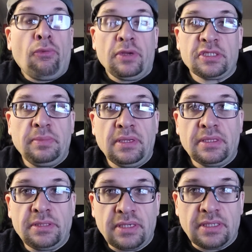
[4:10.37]

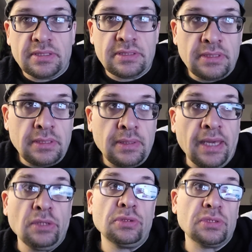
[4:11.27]
WrestleMania tickets.
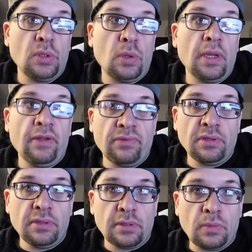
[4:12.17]
I used to go every
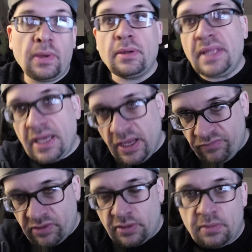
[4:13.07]
year. Well, not
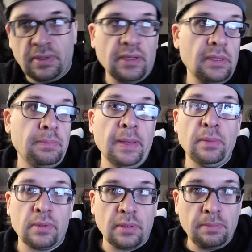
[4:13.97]
every year, but
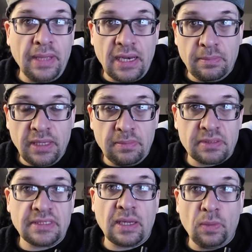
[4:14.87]
people were mad at me
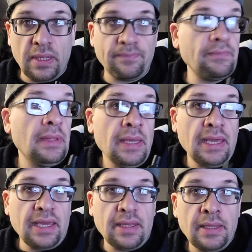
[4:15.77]
because I went,
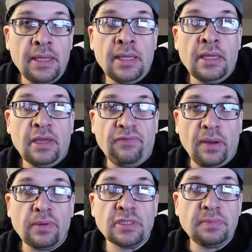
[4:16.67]
hey, if
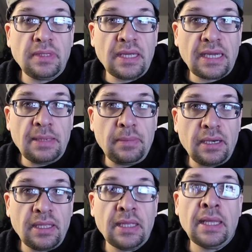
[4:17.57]
I want to spend that kind of
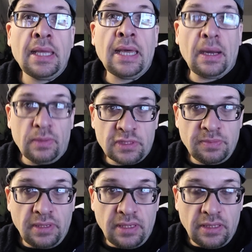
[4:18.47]
money, I want to
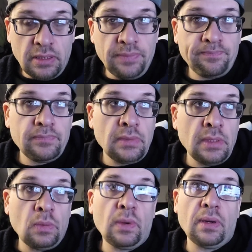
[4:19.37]
spend it, you know?
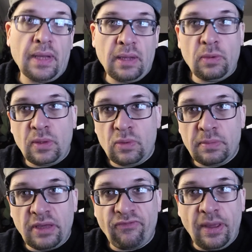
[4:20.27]
Well, I went with
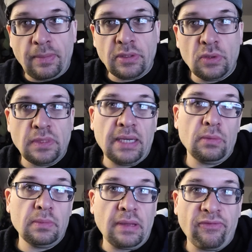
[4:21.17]
my family too,
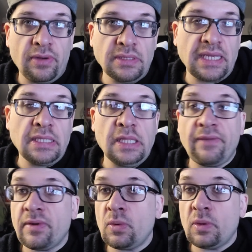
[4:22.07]
not with my friends. I
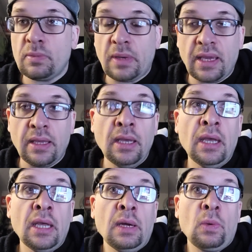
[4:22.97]
never went with my
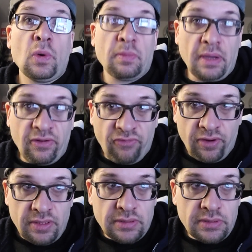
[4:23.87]
with my
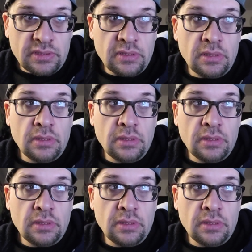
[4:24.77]
friends.